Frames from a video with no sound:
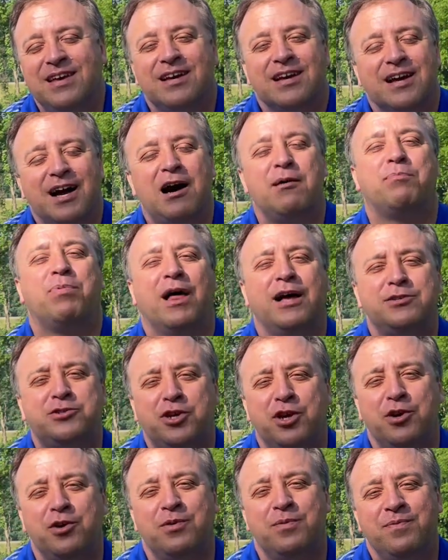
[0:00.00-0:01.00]
God bless
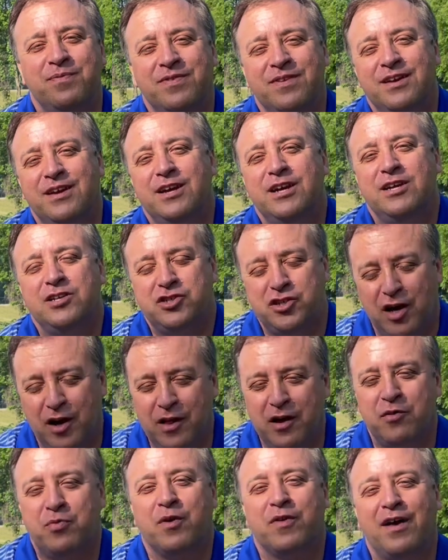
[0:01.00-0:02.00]
you. Share
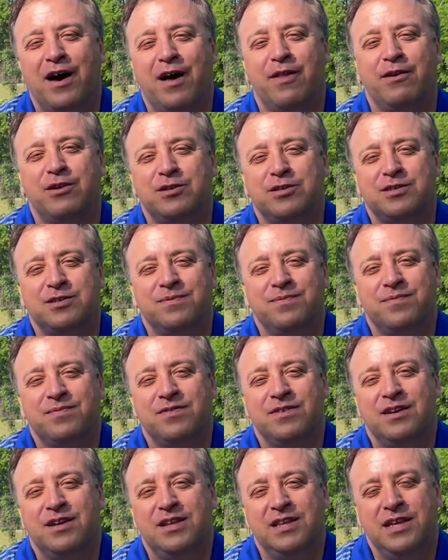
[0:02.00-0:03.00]
these with others.
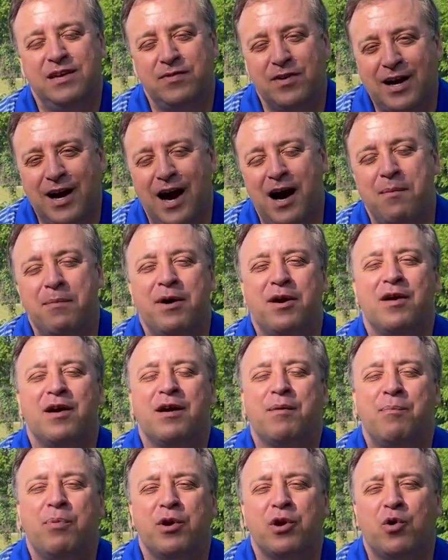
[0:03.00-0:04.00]
Leave a comment or
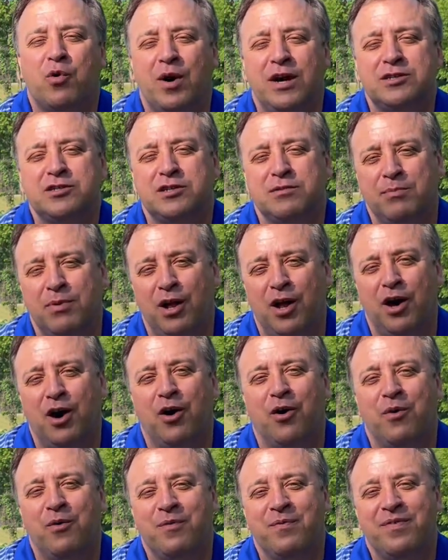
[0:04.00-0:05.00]
put a question
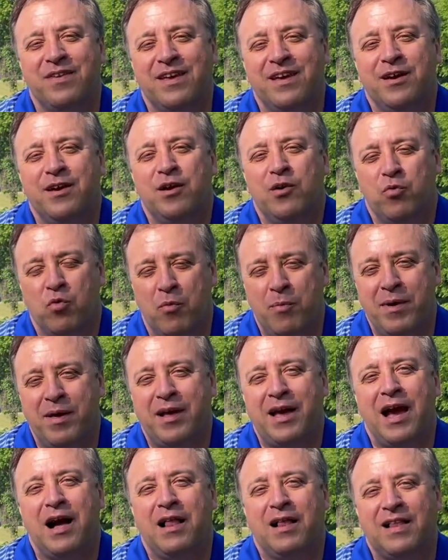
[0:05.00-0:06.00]
below. We'll be
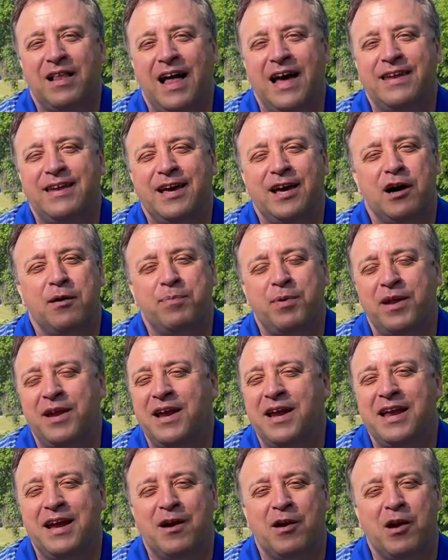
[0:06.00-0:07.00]
glad to help you in
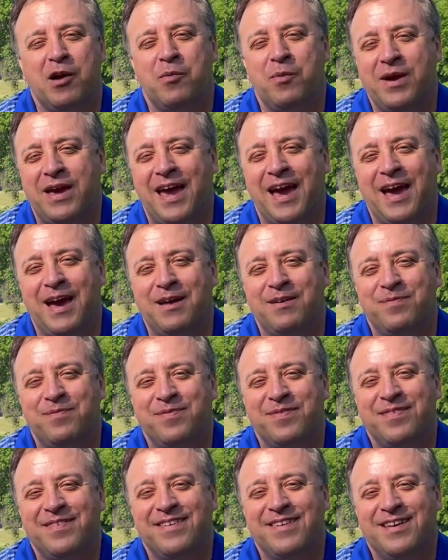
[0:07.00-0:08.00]
any area we can.
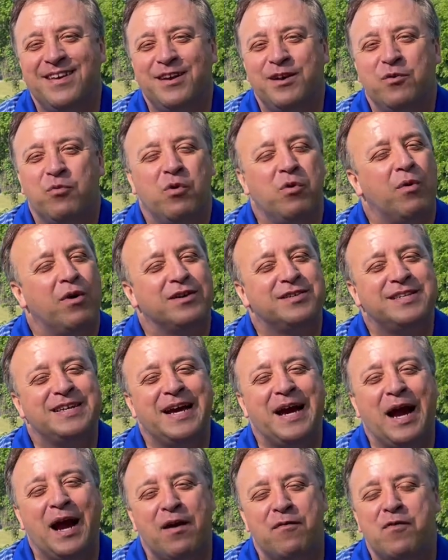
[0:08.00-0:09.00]
We want to see
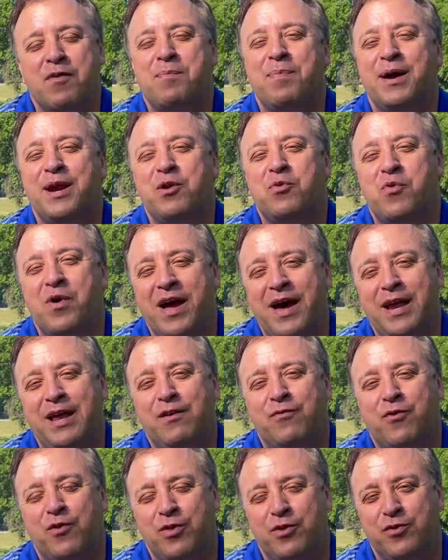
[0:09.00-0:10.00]
everybody ready
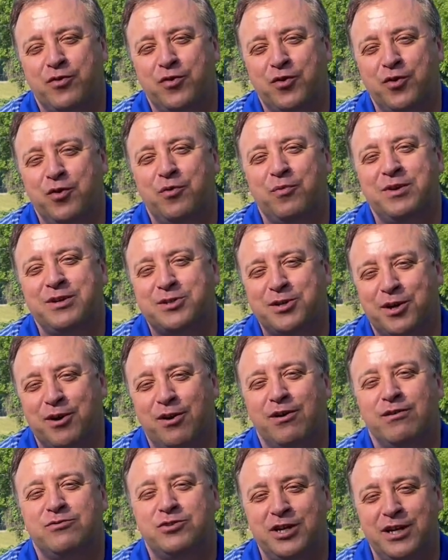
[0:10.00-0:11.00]
for the soon
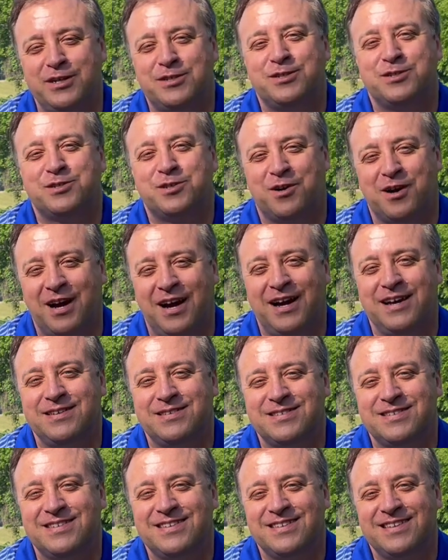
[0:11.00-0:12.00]
return of Jesus
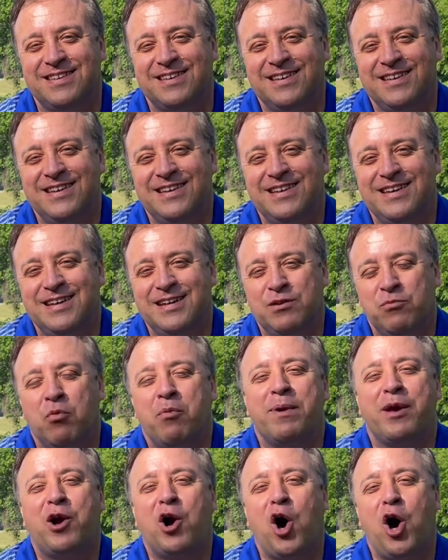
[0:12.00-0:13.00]
Christ. We'll
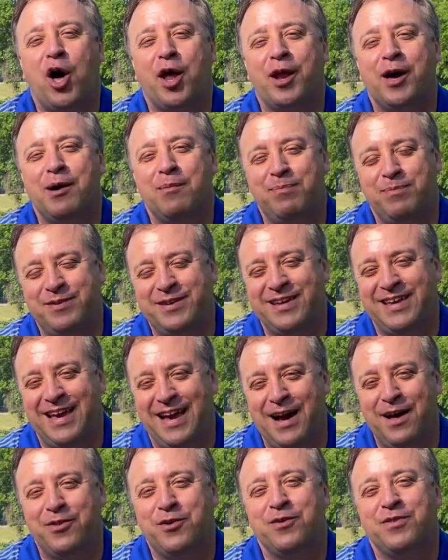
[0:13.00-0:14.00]
be caught up
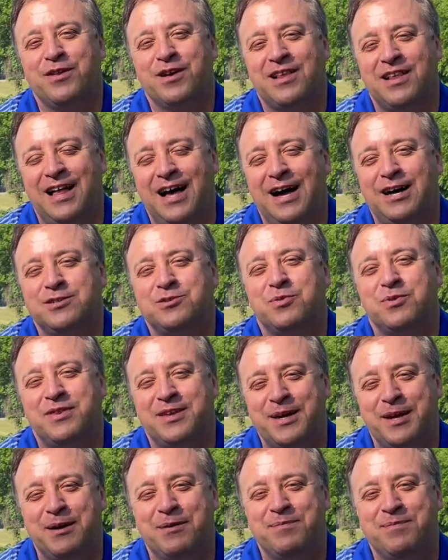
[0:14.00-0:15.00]
together in the clouds with
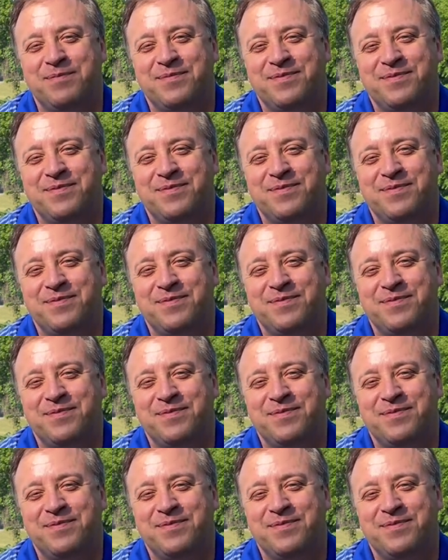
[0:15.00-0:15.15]
him.